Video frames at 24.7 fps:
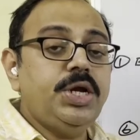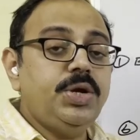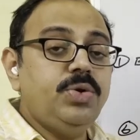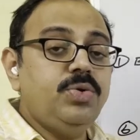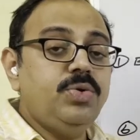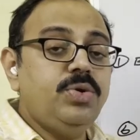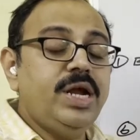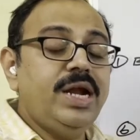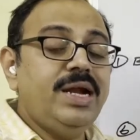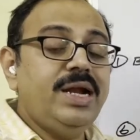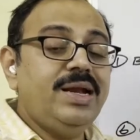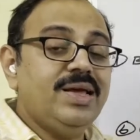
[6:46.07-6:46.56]

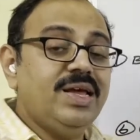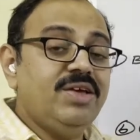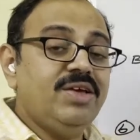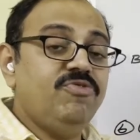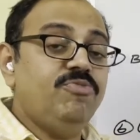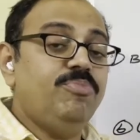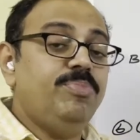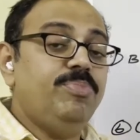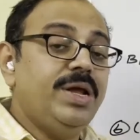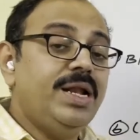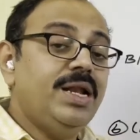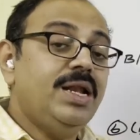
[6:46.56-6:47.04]
due date
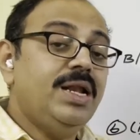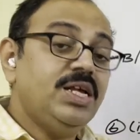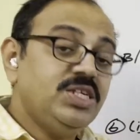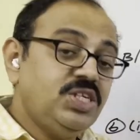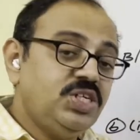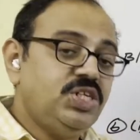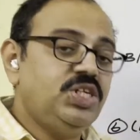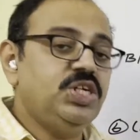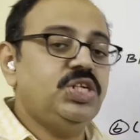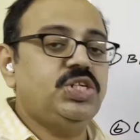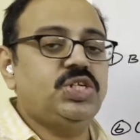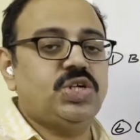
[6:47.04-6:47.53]
if bill
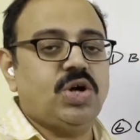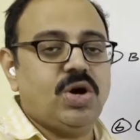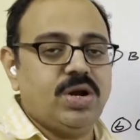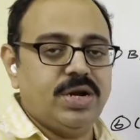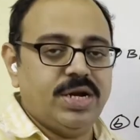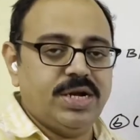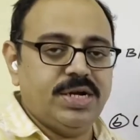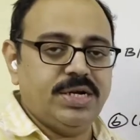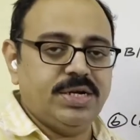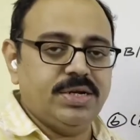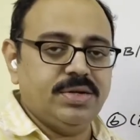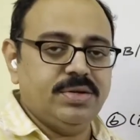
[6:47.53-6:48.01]
is
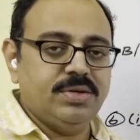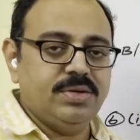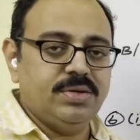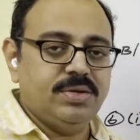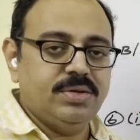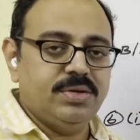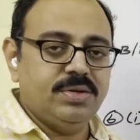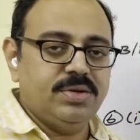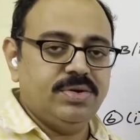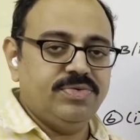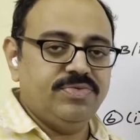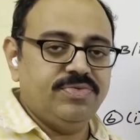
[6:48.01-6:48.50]
dishonored
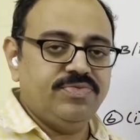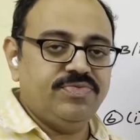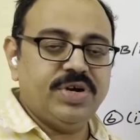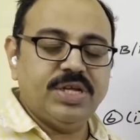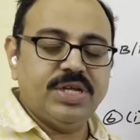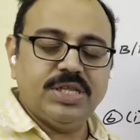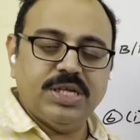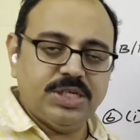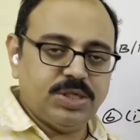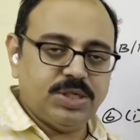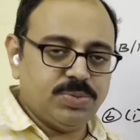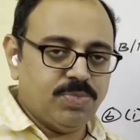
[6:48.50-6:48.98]

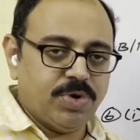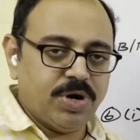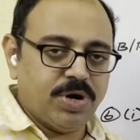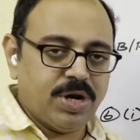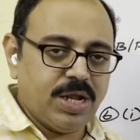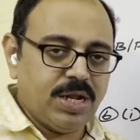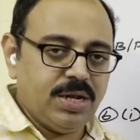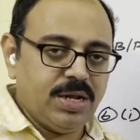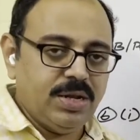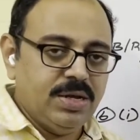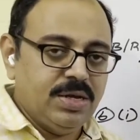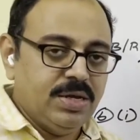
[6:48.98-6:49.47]
for this
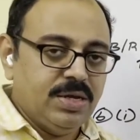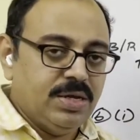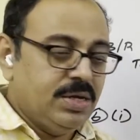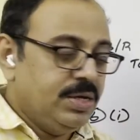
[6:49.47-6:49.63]
model.